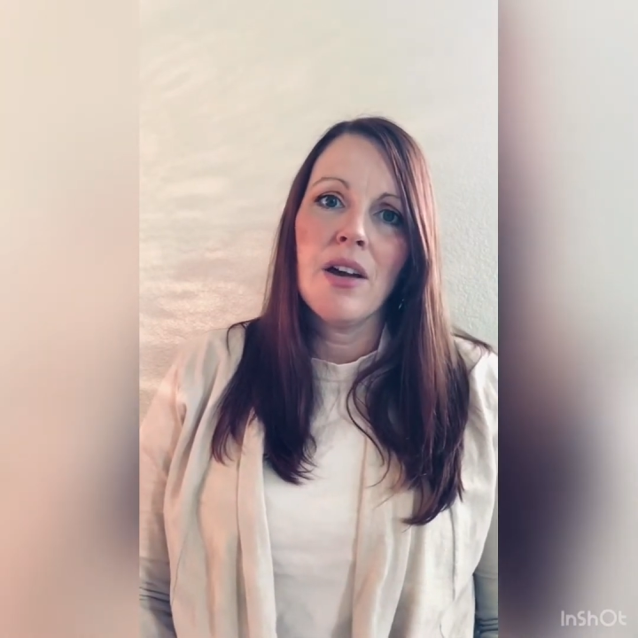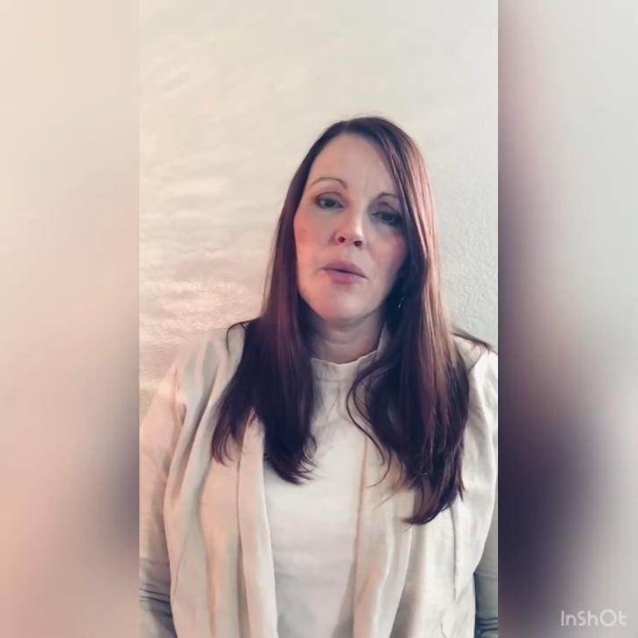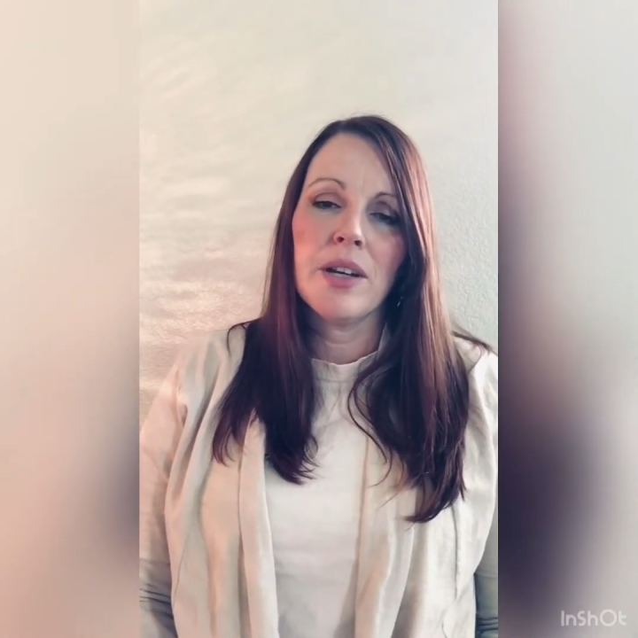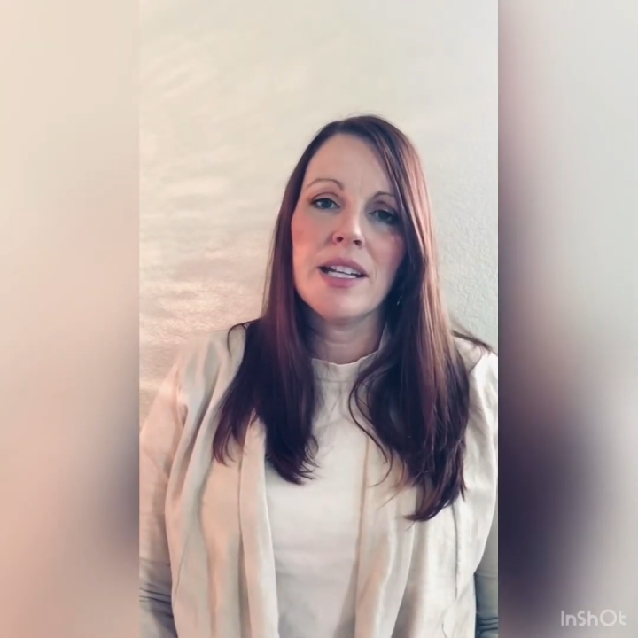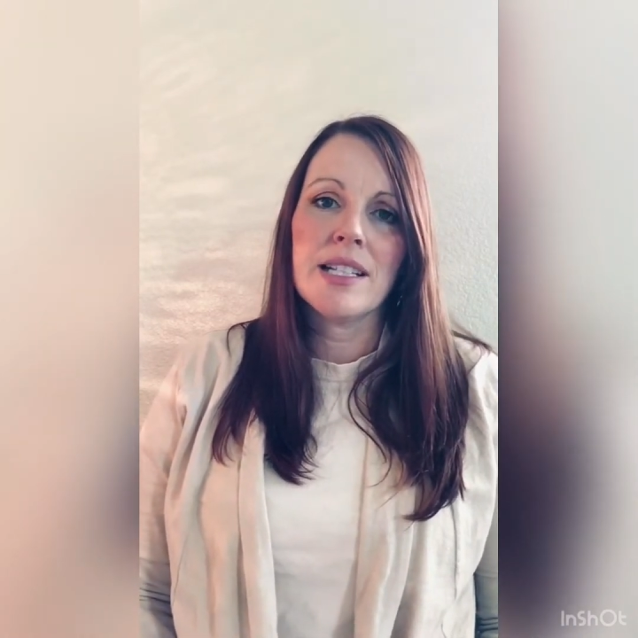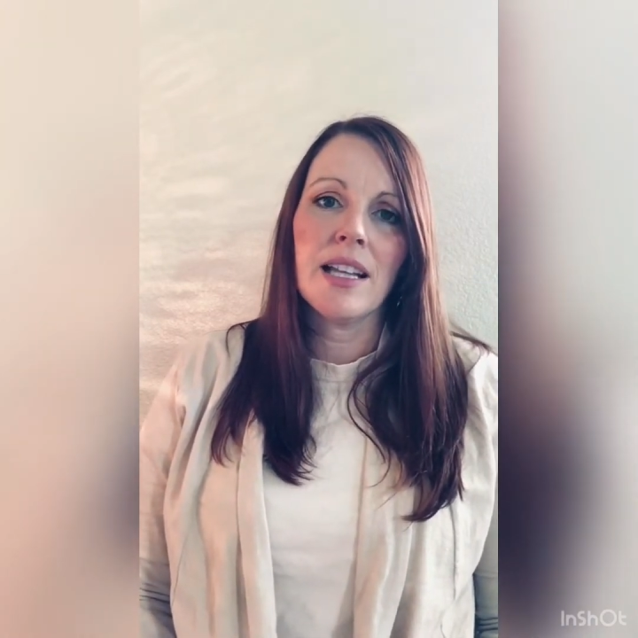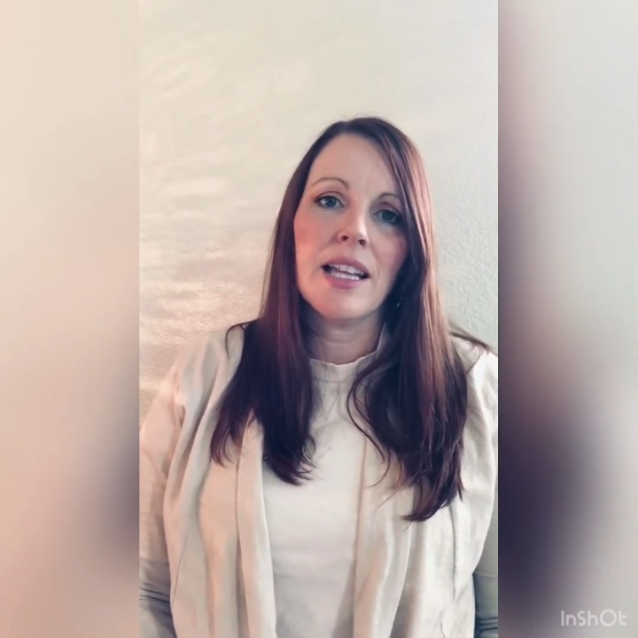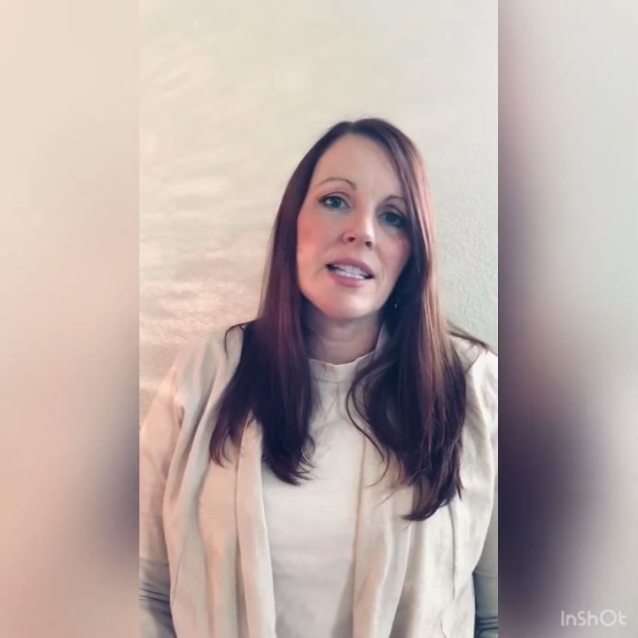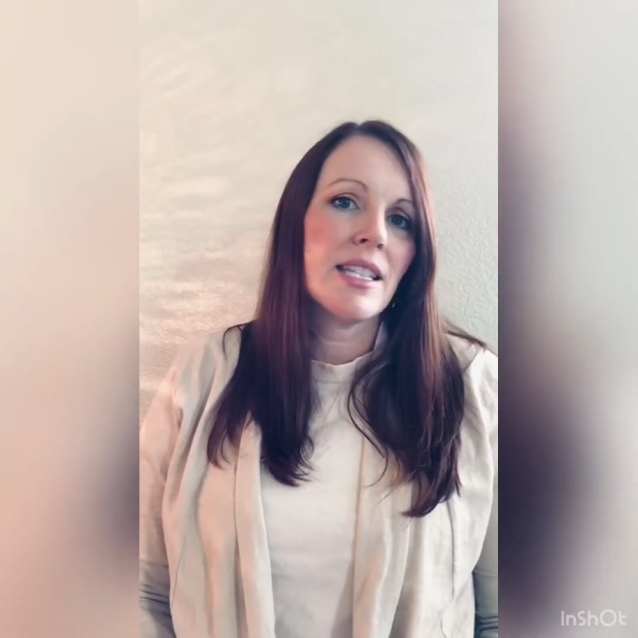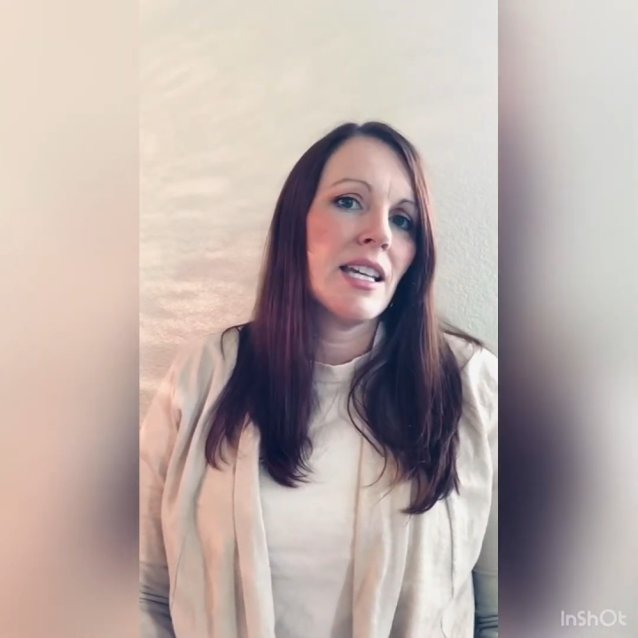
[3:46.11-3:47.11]
We need to
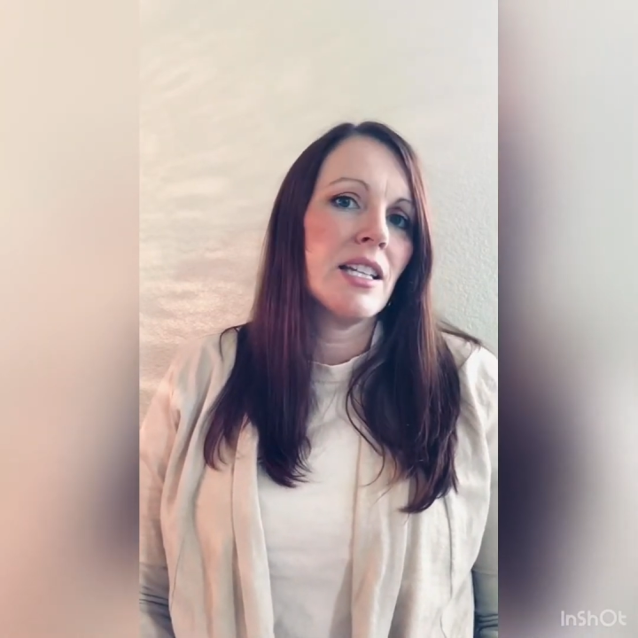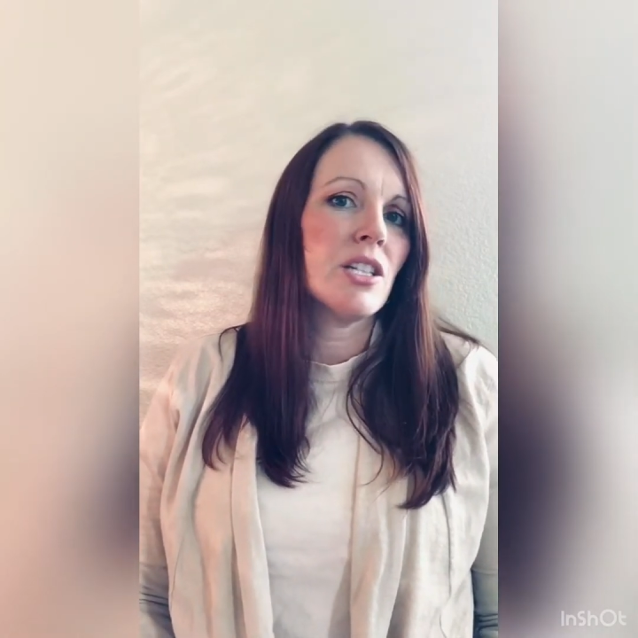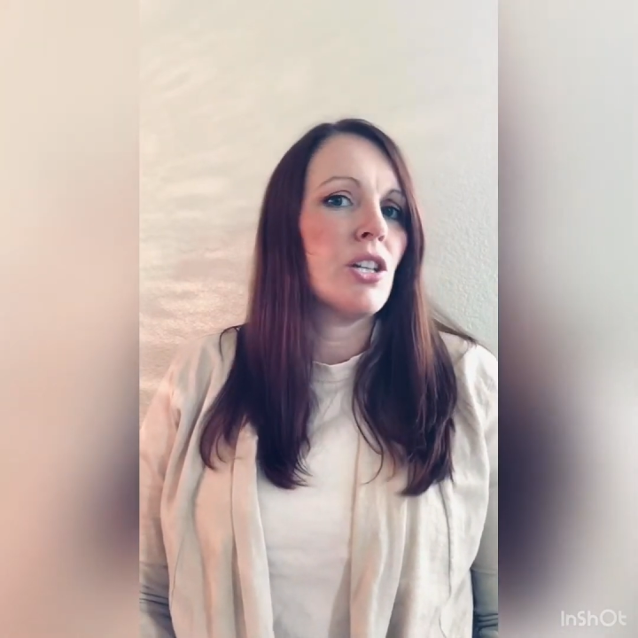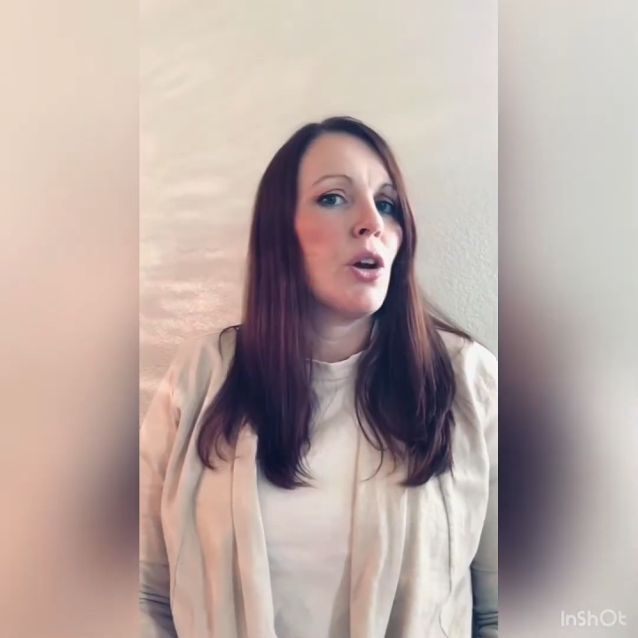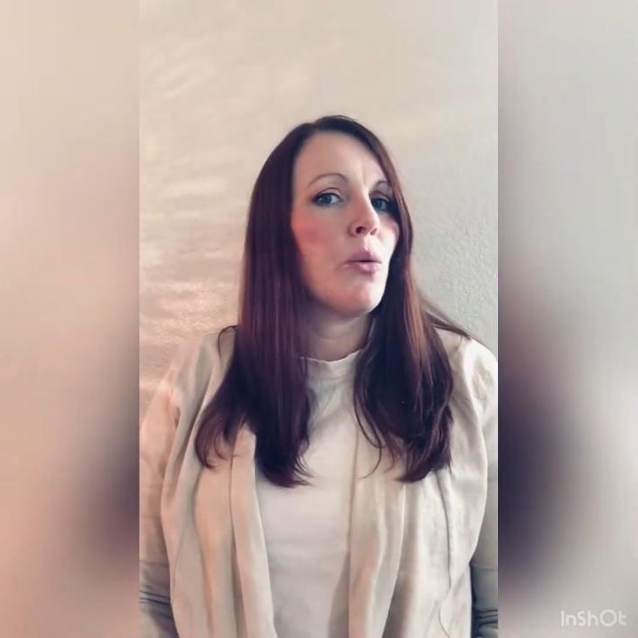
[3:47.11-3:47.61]
listen to know